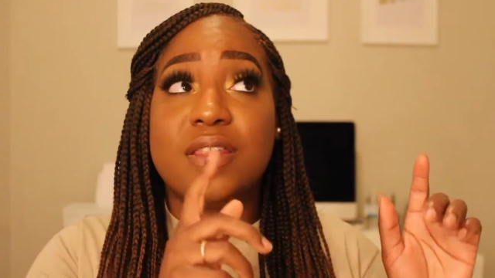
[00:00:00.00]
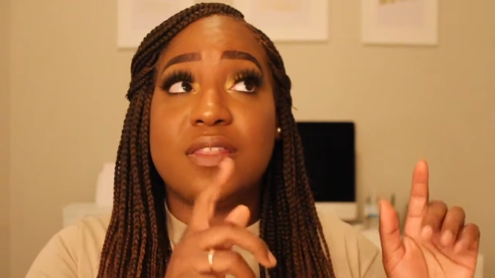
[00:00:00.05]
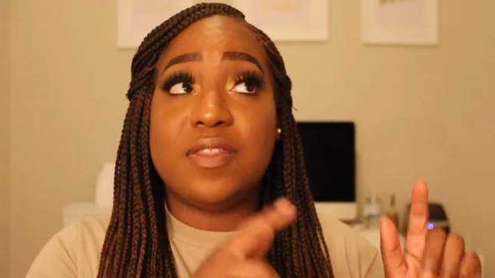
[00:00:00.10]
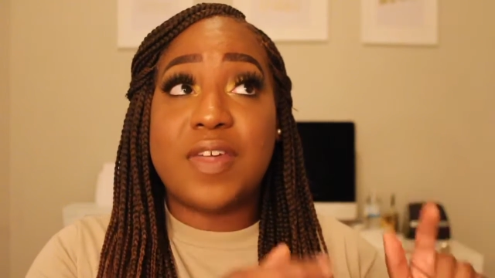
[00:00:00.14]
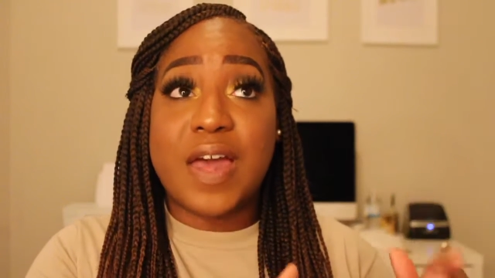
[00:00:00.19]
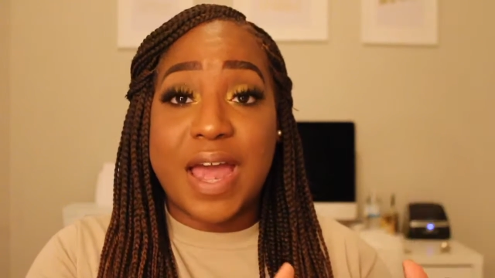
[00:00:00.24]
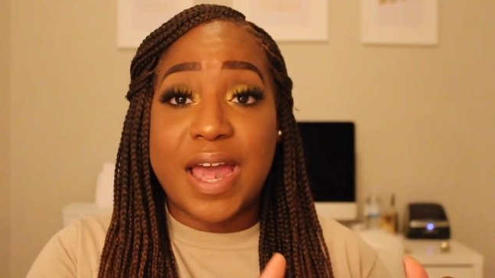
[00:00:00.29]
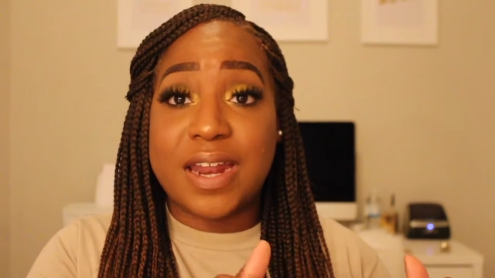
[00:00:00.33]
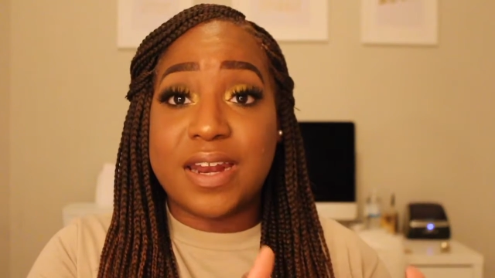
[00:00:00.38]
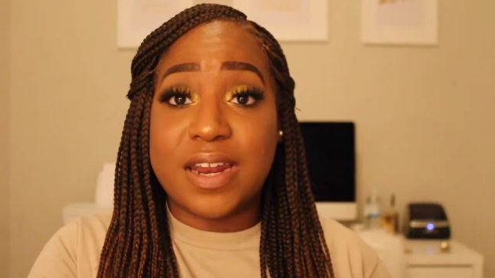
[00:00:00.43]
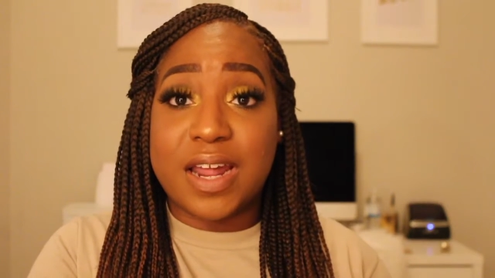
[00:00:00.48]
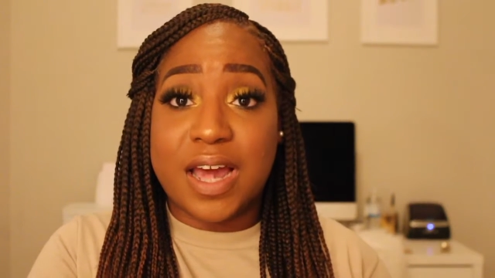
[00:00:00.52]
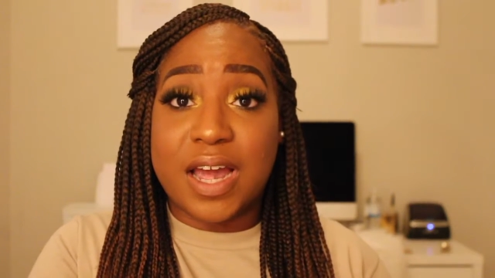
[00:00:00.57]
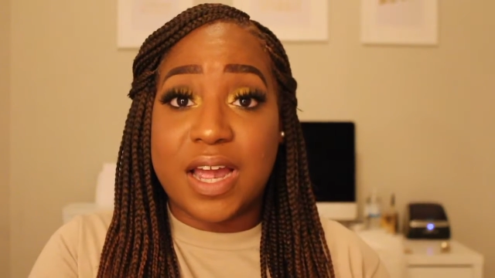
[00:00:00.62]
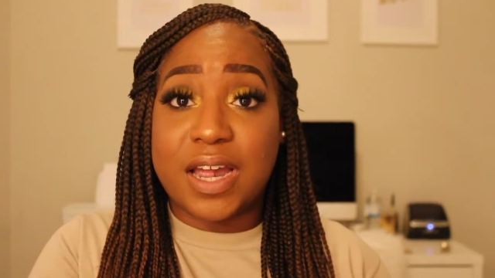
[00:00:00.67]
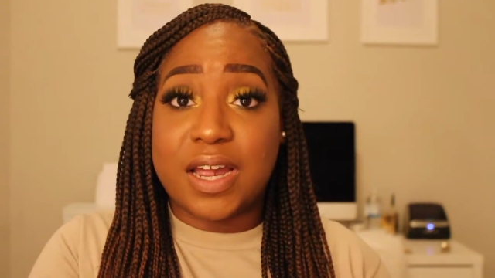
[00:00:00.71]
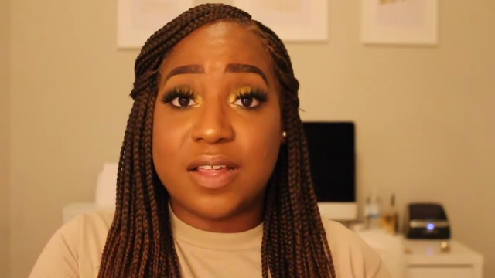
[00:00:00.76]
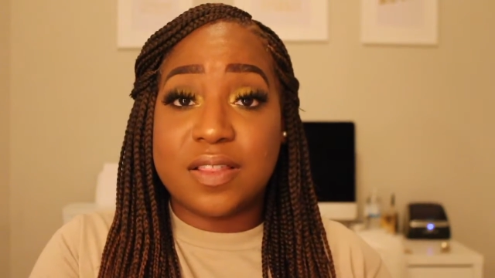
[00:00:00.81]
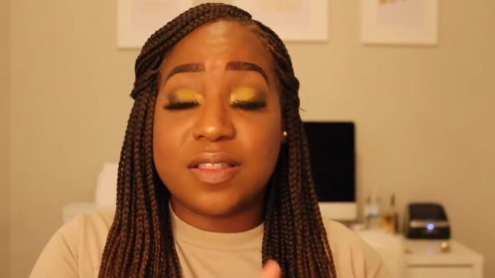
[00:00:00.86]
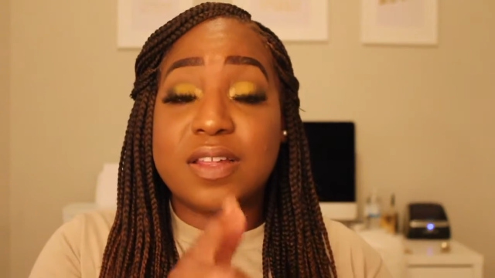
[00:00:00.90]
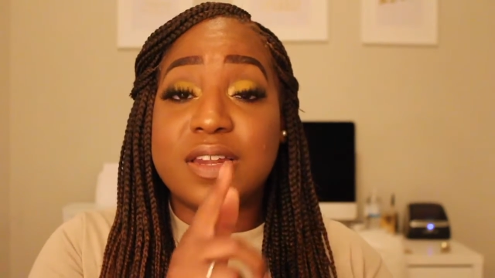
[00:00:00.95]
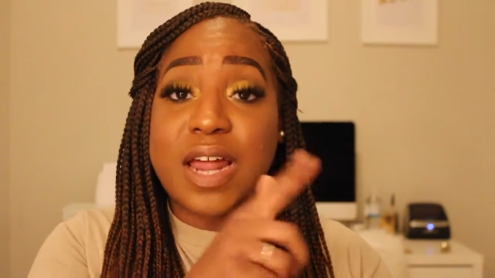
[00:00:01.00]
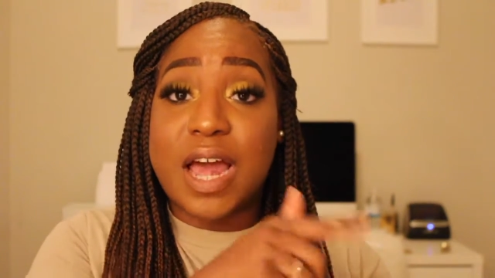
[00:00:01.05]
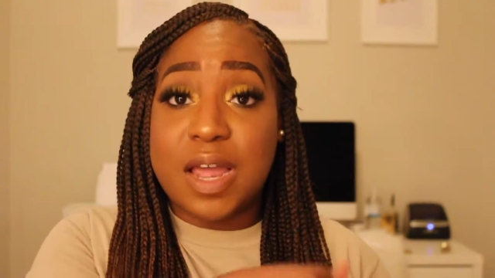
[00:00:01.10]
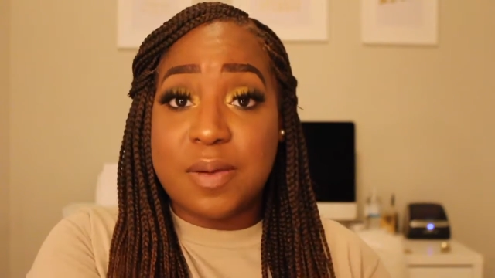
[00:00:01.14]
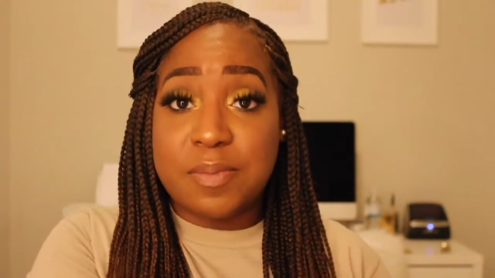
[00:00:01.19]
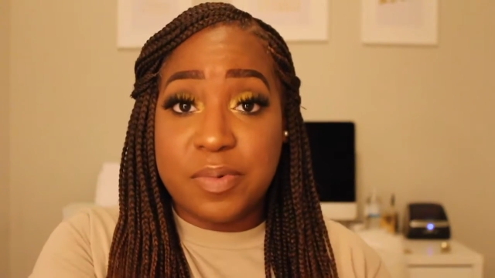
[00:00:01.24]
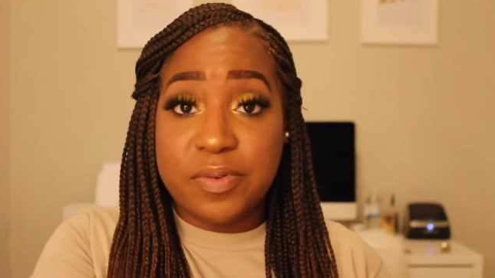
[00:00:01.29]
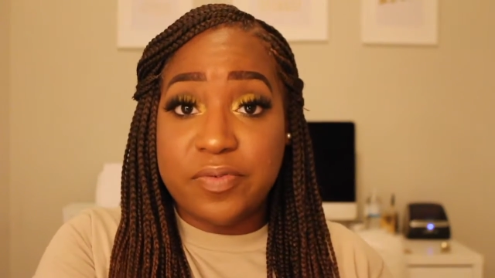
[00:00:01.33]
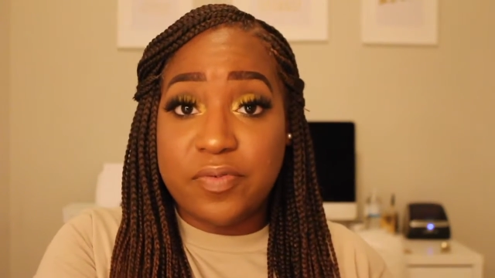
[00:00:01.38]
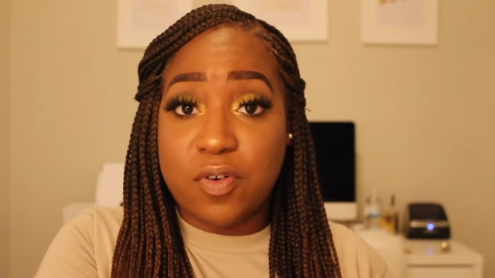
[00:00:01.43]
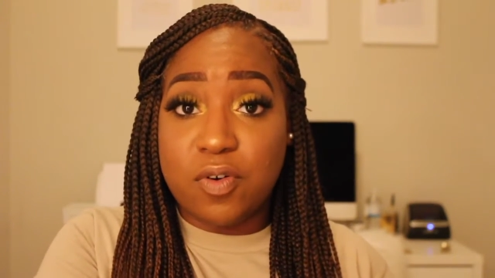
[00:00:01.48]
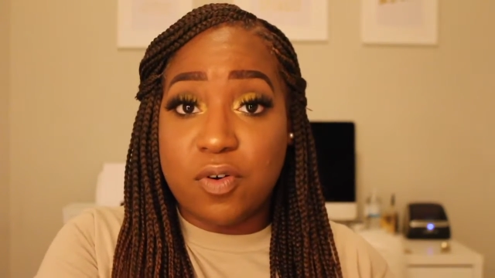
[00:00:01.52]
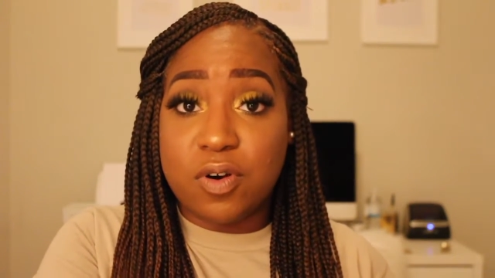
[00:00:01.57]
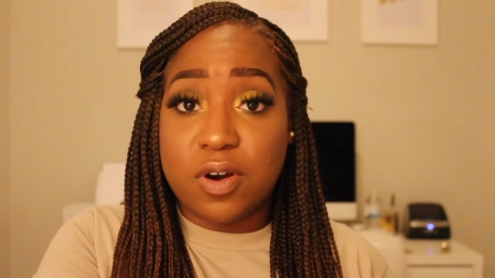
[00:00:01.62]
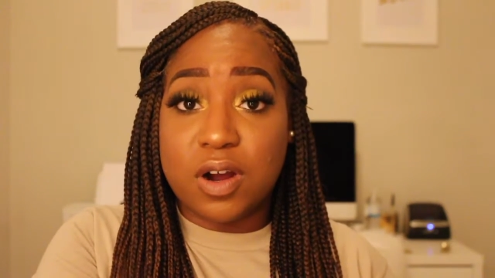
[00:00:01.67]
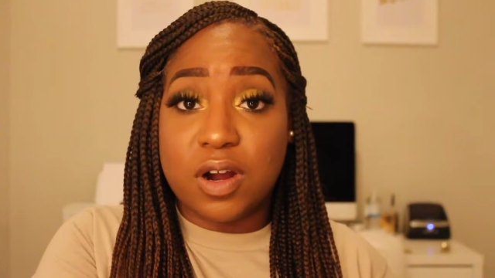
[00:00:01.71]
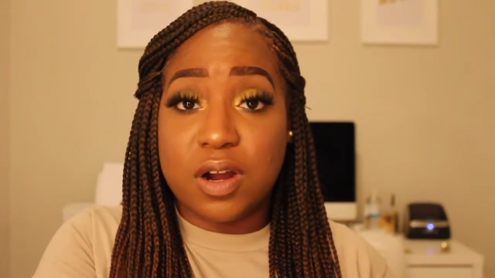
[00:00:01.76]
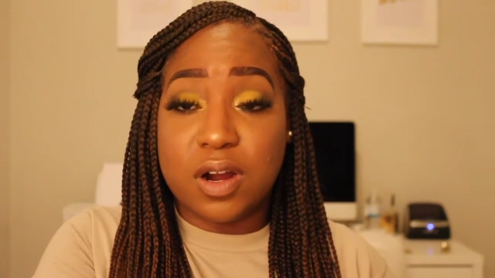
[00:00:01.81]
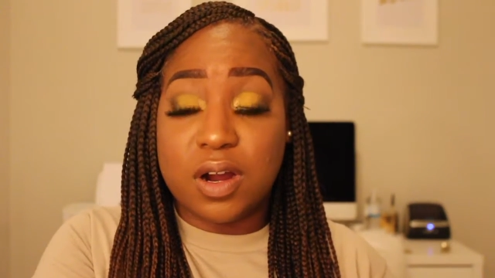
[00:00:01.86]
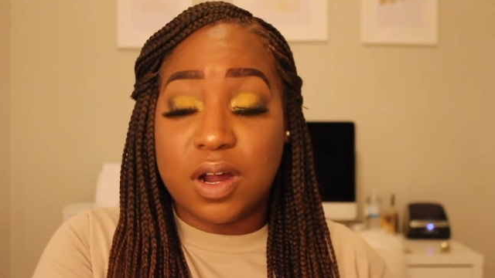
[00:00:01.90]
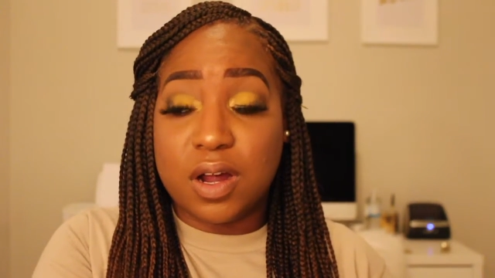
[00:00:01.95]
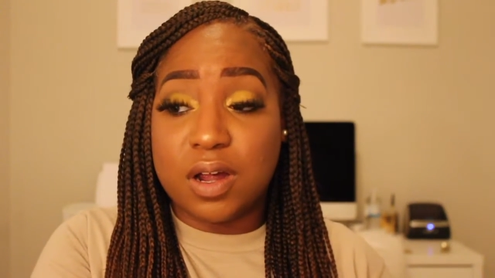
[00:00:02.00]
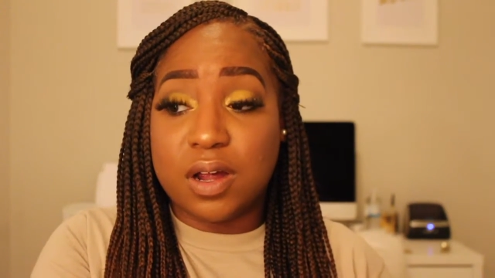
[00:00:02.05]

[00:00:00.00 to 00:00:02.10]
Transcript: that night, the night before,